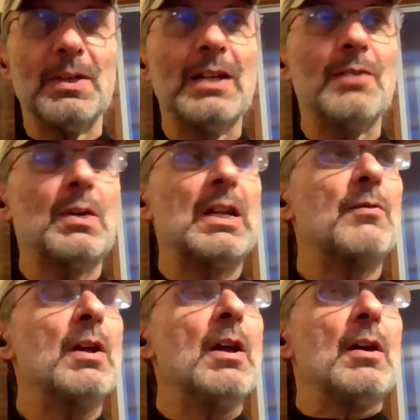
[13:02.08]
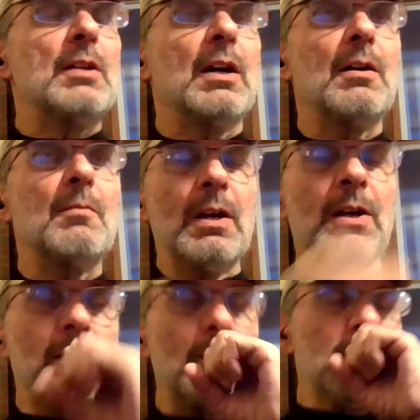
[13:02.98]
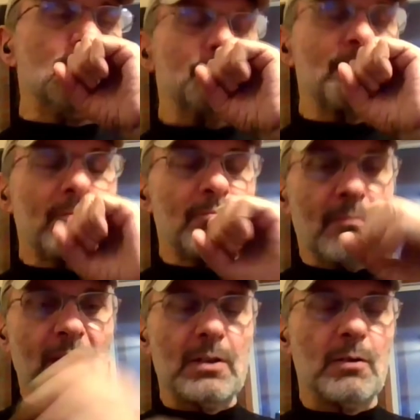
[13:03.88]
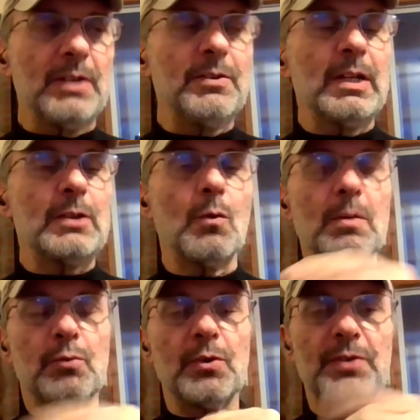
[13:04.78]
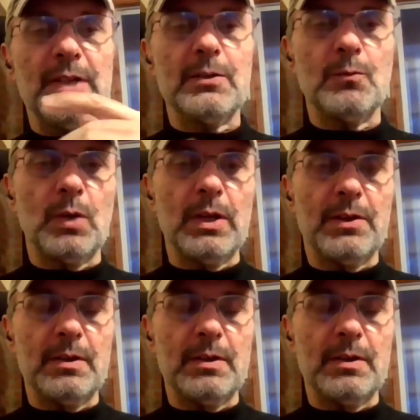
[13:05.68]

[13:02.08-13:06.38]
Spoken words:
whenever the reason I don't want to proceed with